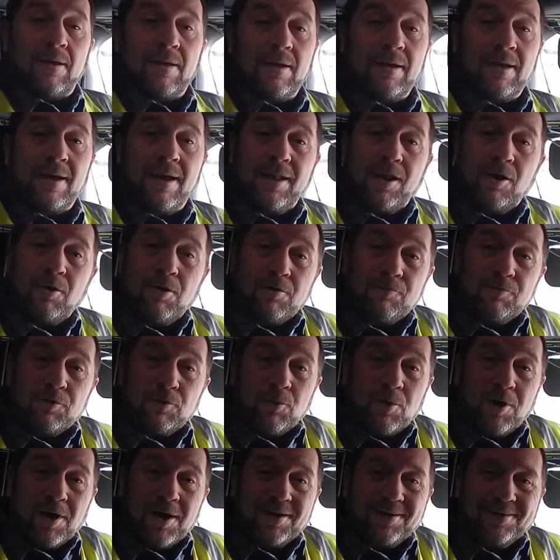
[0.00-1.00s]
Hello
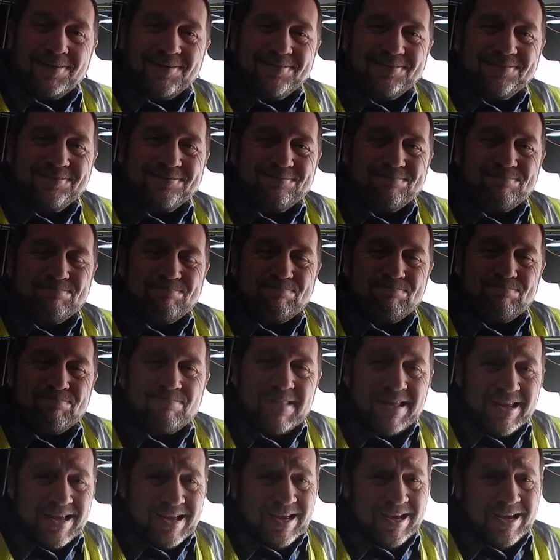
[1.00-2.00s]
everyone,
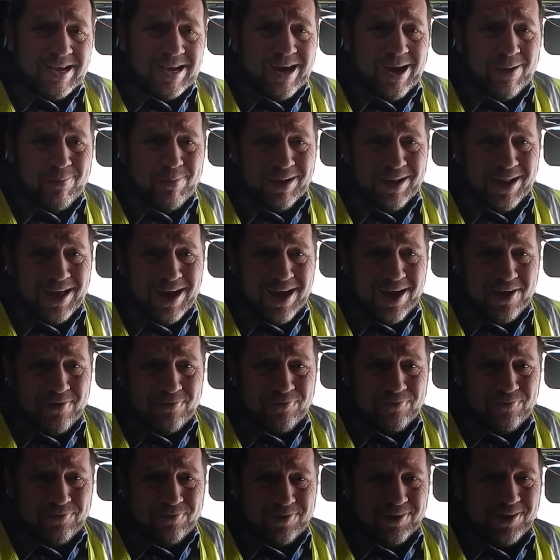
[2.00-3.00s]
I'm alive.
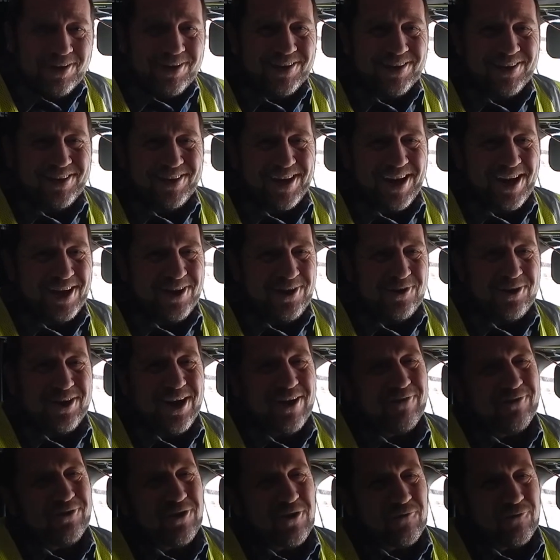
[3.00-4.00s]
I know you
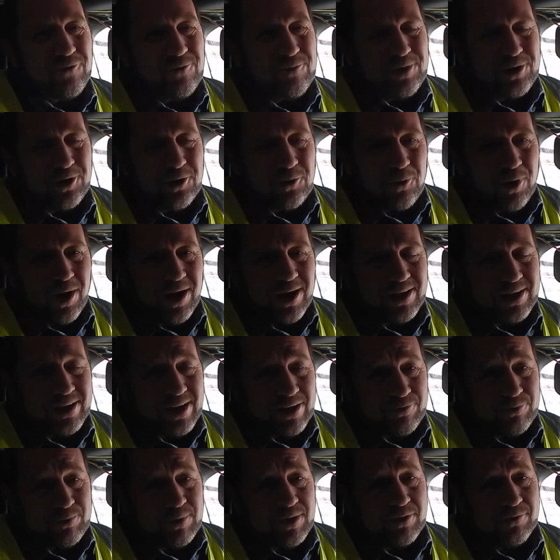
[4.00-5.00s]
haven't heard from me in a while and I
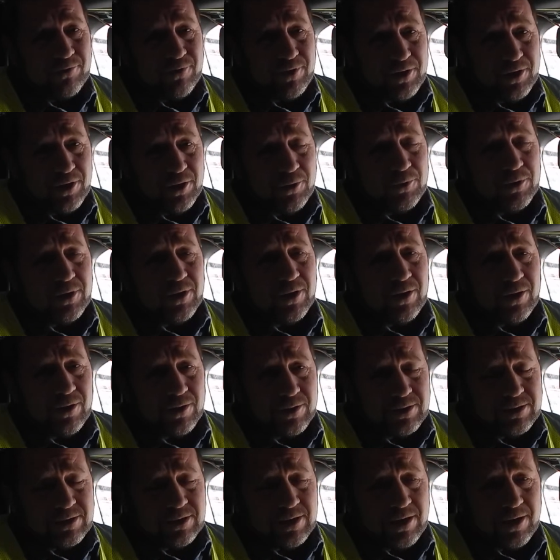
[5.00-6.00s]
haven't made a video in a
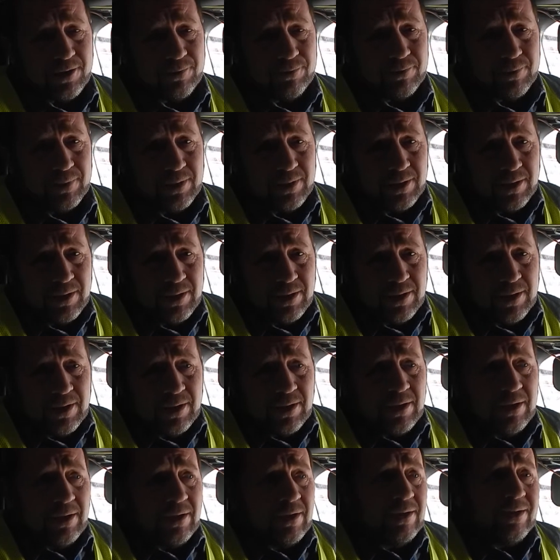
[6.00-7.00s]
long time.
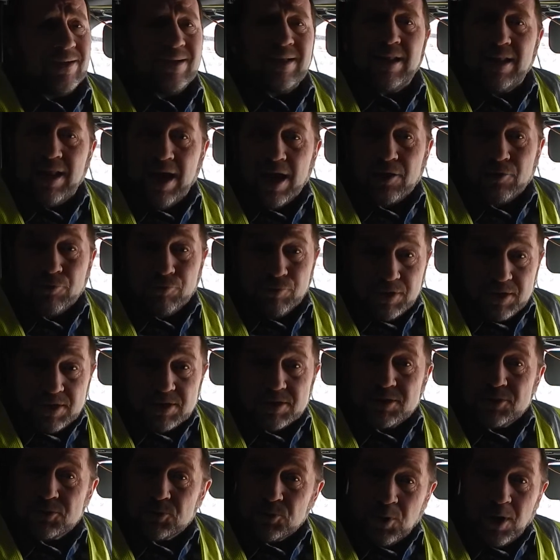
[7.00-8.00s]
A lot of
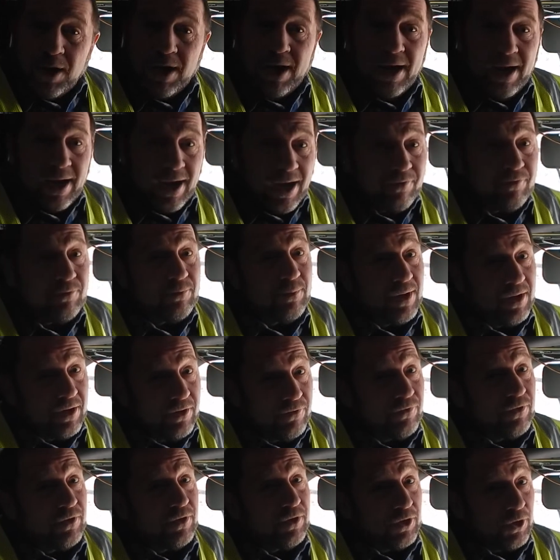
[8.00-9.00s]
reasons why I haven't made a
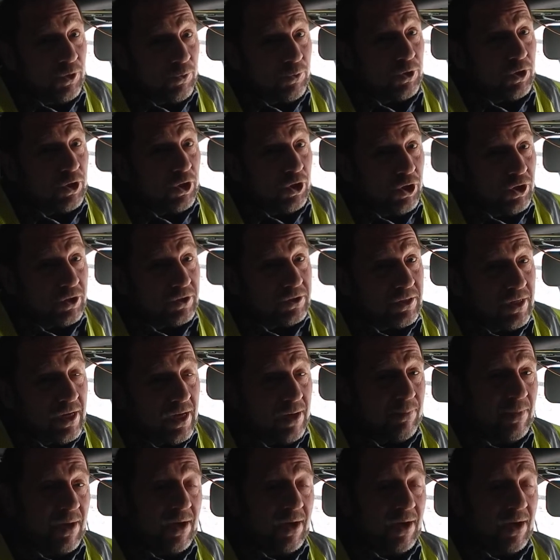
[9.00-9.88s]
video in a long time.